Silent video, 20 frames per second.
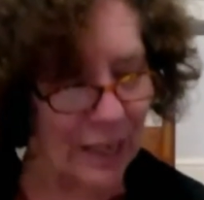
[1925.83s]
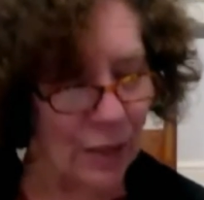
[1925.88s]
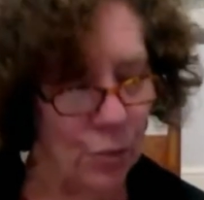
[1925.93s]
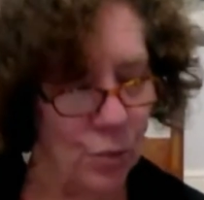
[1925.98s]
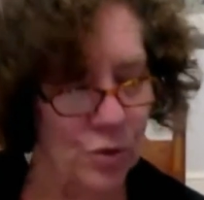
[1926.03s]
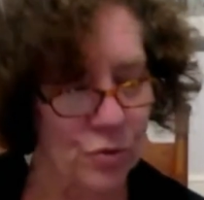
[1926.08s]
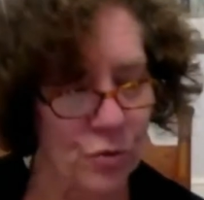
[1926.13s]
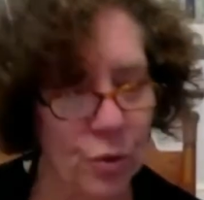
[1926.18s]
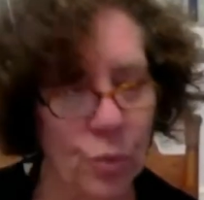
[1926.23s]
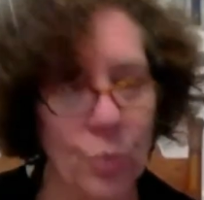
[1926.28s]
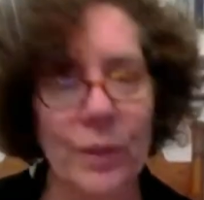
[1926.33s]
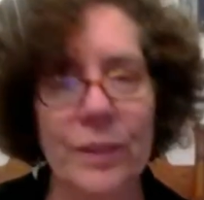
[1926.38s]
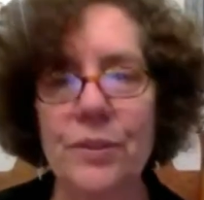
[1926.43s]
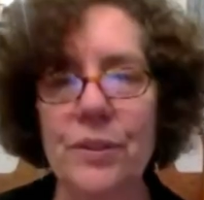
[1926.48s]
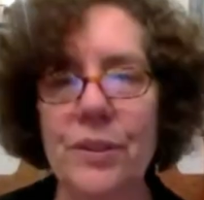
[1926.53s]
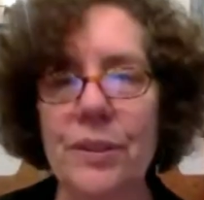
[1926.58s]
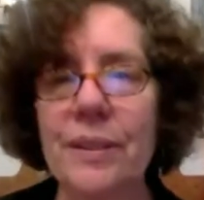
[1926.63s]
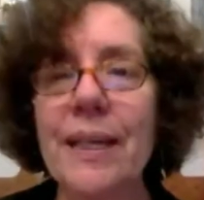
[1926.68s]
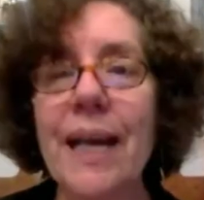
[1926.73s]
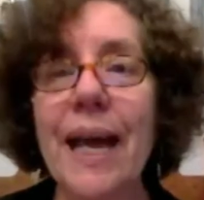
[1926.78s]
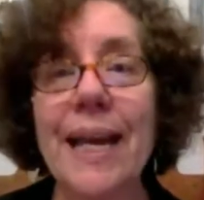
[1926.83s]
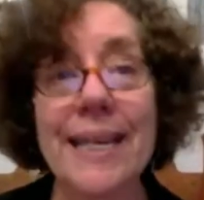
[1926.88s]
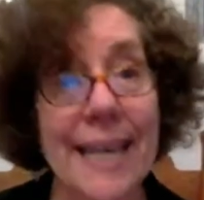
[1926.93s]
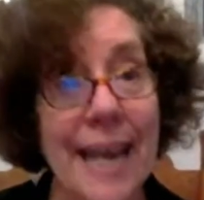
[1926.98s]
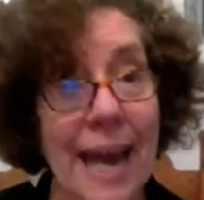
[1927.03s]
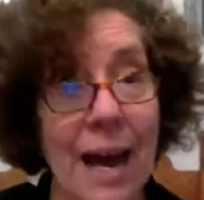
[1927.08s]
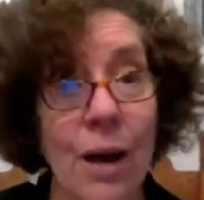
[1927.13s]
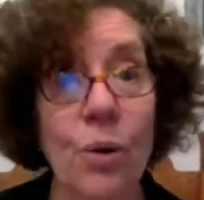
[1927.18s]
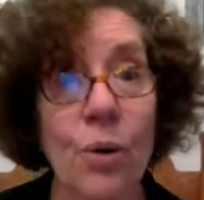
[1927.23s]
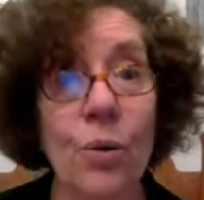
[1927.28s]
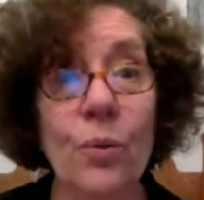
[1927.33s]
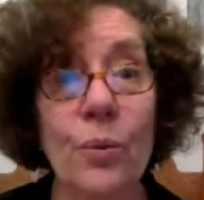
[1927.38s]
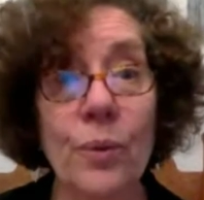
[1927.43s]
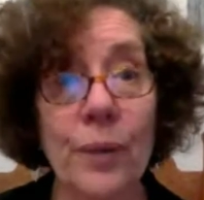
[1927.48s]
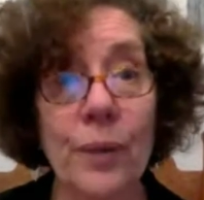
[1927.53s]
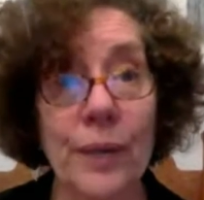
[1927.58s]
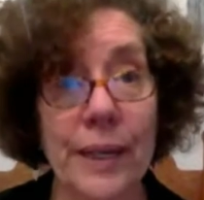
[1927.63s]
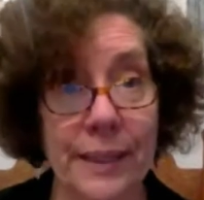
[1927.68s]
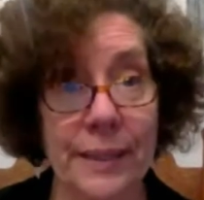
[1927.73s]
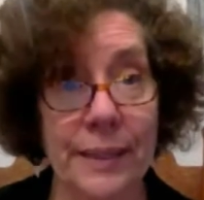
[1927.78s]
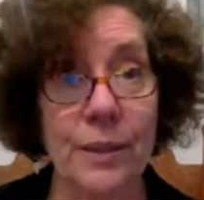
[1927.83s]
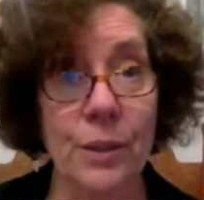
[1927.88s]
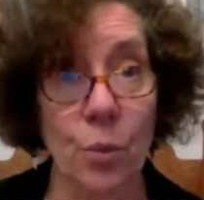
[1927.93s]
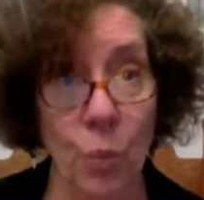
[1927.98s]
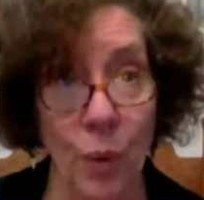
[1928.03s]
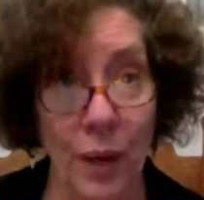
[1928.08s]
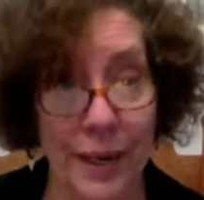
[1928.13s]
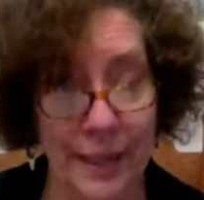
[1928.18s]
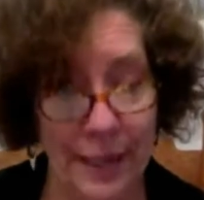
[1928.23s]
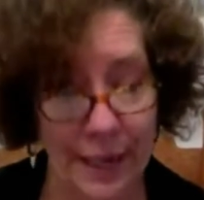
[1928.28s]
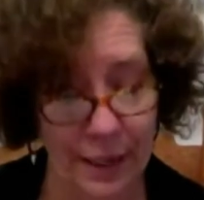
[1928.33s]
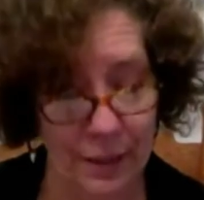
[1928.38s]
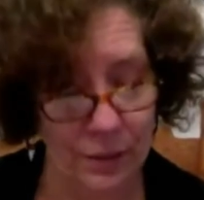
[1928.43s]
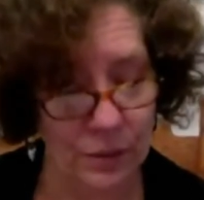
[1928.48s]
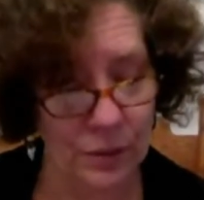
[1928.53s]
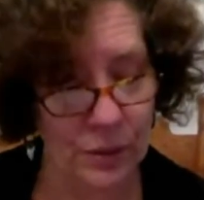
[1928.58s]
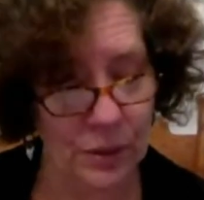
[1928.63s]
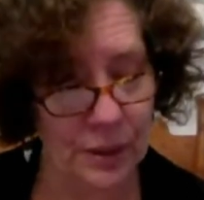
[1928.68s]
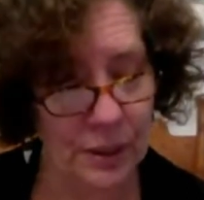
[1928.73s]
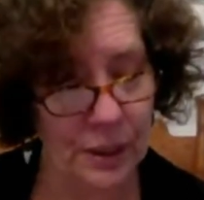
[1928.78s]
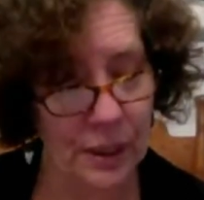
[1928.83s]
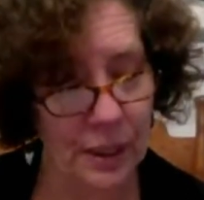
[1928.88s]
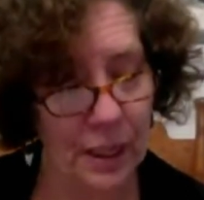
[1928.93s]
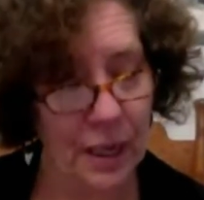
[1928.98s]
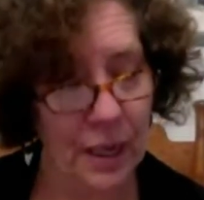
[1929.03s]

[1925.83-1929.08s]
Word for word: Woodrow Wilson, now in the White House,